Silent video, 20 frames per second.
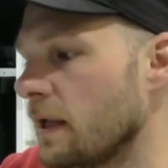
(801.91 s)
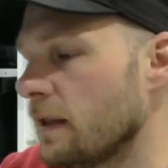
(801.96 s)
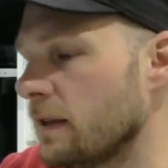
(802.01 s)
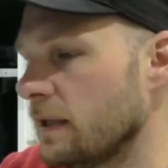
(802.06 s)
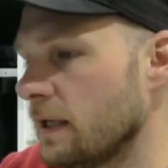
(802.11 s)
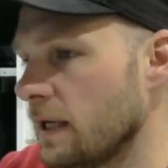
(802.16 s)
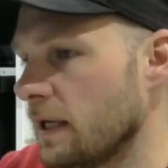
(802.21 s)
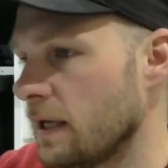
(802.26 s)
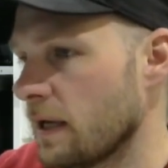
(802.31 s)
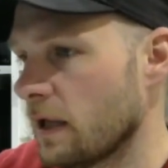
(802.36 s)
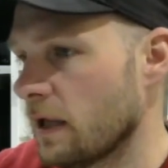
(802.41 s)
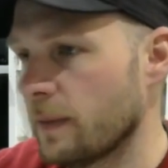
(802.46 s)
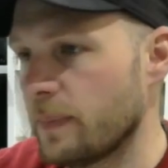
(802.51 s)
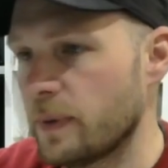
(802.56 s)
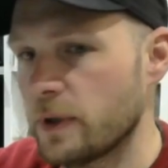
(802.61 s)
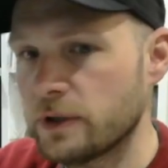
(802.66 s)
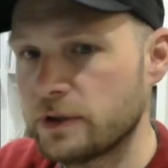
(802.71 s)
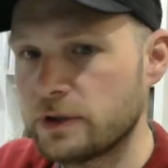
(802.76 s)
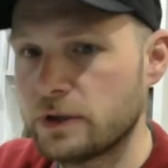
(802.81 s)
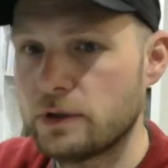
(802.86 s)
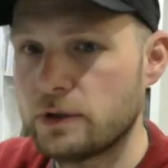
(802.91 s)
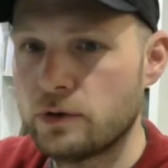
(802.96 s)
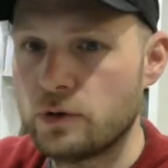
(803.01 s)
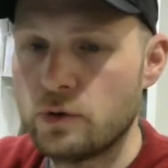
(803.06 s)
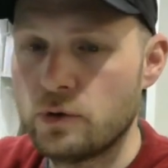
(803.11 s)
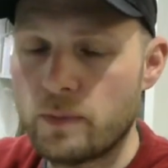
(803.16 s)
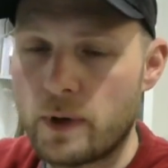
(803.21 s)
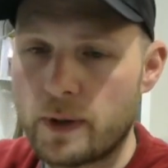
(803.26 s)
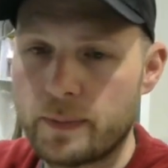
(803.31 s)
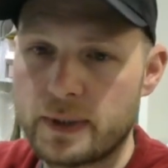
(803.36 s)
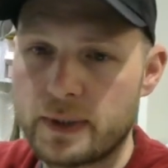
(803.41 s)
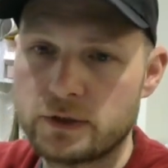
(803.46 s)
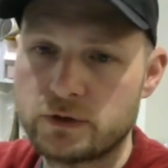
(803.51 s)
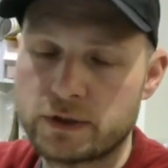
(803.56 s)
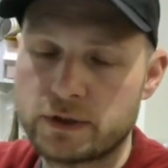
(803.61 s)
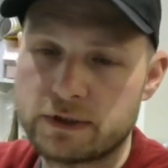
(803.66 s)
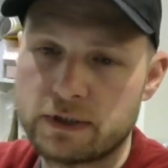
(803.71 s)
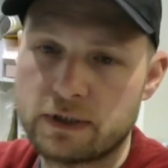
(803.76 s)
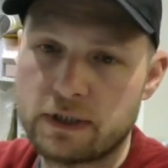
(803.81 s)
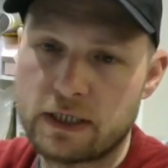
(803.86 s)
The other person who might be
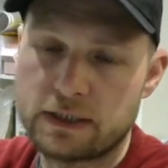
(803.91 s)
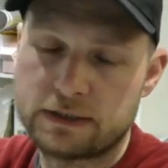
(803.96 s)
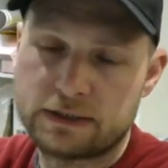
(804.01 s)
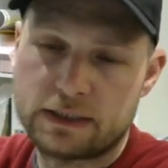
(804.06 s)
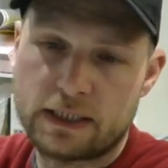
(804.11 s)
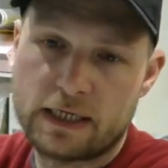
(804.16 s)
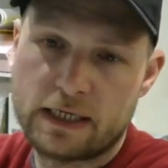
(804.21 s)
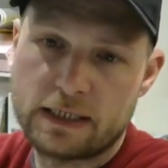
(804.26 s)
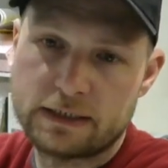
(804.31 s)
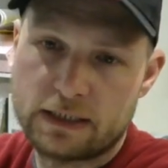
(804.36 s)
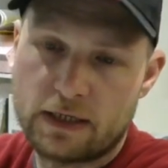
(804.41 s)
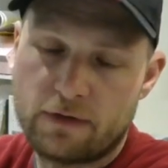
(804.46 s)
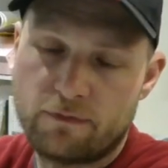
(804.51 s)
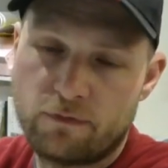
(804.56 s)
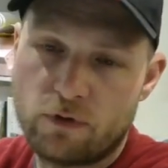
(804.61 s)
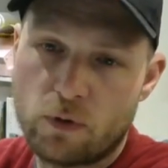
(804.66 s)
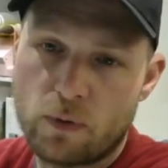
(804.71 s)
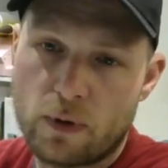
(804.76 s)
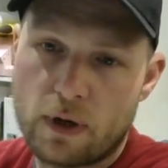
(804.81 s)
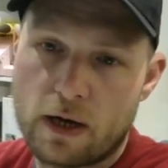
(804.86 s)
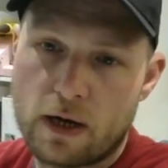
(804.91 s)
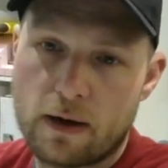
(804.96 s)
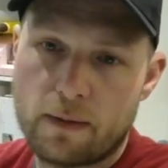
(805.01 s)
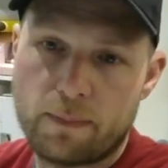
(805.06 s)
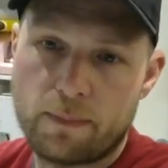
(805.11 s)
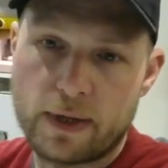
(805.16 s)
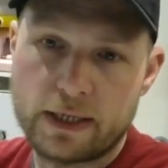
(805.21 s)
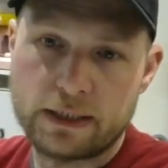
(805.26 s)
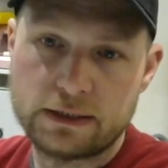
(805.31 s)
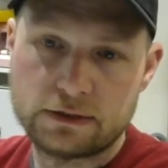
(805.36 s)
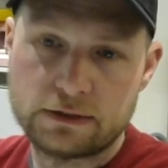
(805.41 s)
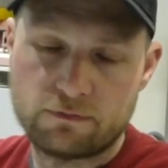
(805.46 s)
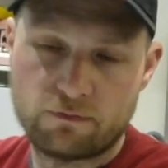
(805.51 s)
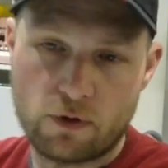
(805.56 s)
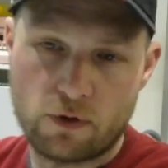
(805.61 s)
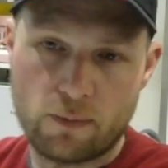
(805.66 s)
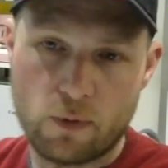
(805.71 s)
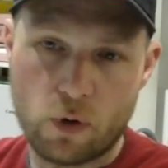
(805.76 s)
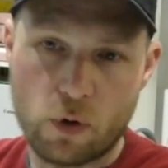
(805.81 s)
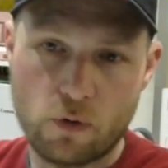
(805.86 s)
interested in this is if you are based
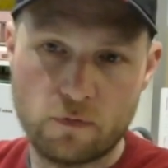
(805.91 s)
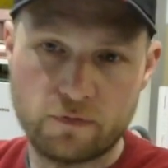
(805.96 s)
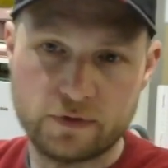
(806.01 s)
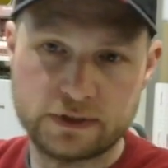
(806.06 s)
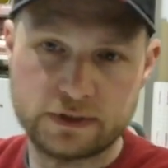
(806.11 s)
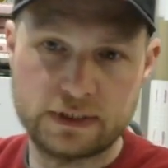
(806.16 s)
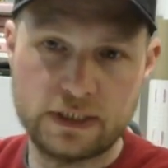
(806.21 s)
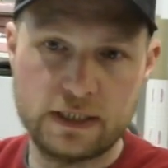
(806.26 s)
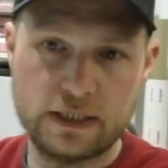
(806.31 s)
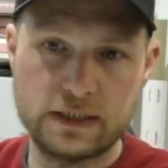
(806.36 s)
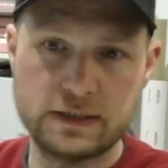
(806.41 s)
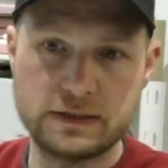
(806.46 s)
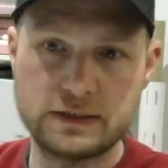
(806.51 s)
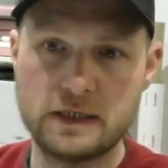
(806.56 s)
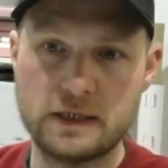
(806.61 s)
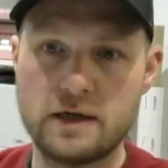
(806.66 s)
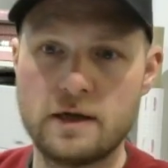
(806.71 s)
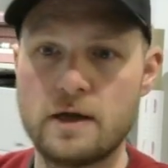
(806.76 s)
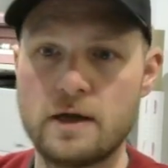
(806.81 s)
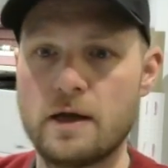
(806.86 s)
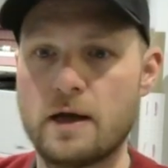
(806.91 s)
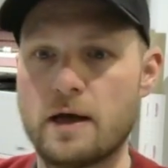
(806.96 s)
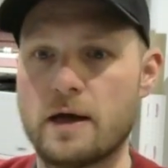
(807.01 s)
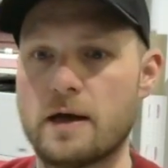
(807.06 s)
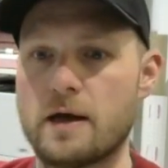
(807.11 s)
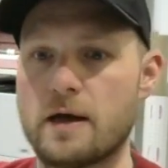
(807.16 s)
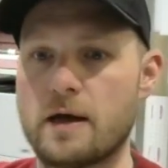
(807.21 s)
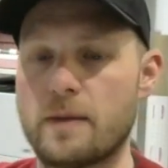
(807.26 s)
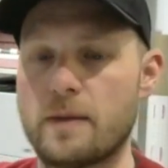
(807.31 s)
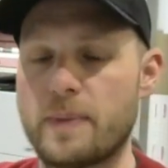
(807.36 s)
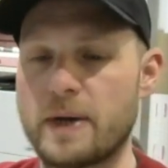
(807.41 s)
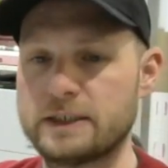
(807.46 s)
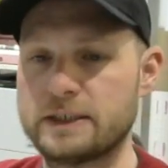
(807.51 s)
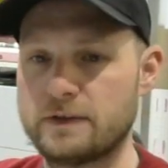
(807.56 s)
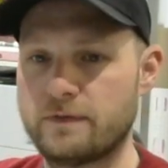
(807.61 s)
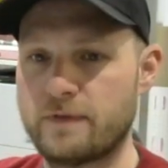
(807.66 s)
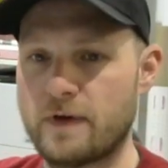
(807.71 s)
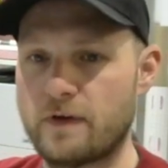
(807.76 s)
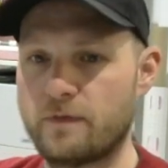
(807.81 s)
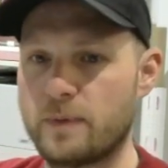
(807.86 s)
from overseas.
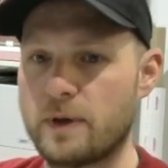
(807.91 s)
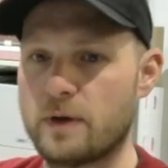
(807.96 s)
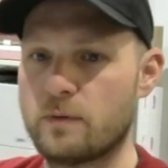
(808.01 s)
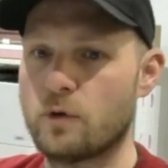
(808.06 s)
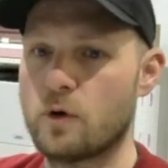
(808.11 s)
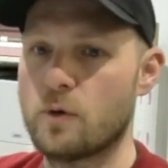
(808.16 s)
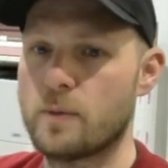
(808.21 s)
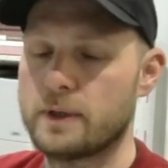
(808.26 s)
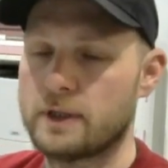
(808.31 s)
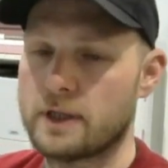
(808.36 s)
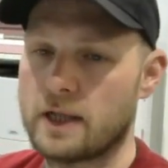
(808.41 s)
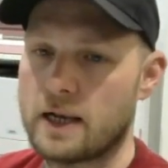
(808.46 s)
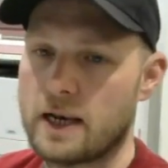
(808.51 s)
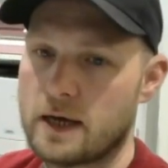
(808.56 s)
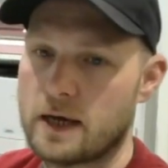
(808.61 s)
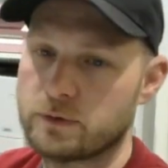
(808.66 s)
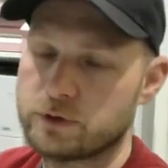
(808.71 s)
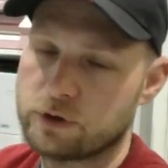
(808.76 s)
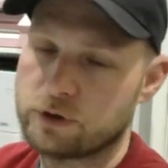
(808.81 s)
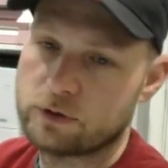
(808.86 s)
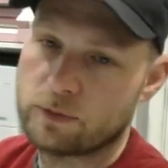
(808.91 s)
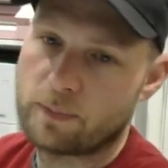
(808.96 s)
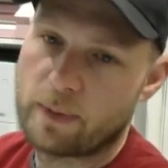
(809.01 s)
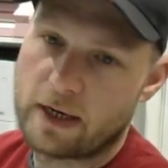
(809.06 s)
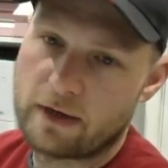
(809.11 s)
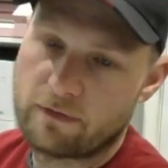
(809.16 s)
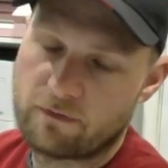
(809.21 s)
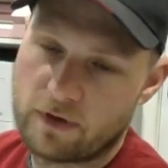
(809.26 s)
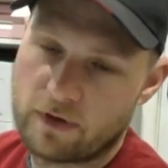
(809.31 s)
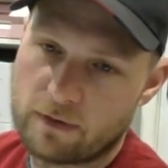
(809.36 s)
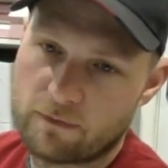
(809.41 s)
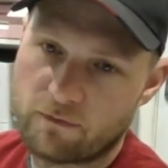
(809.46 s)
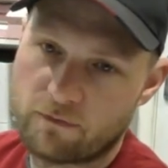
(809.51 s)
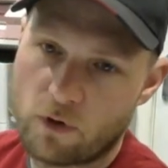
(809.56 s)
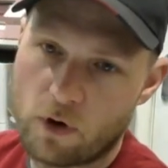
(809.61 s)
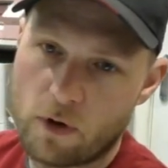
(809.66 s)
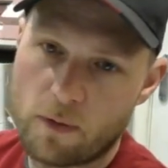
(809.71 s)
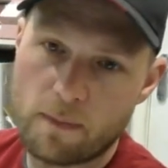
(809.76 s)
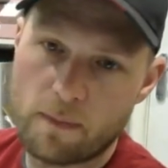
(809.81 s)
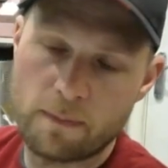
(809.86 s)
Passive FBA enrollment allows you to benefit
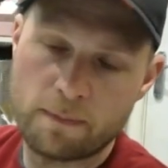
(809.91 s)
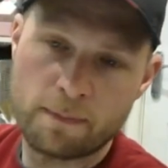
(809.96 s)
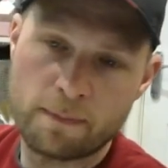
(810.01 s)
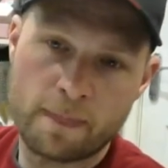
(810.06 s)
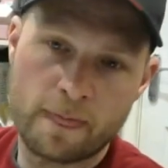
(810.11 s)
from